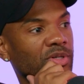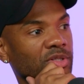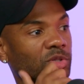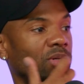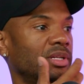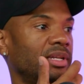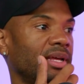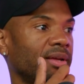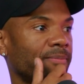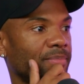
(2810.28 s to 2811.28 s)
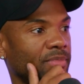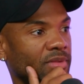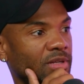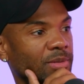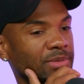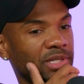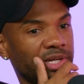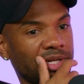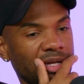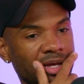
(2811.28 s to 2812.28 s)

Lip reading: during the day. You know what I'm saying?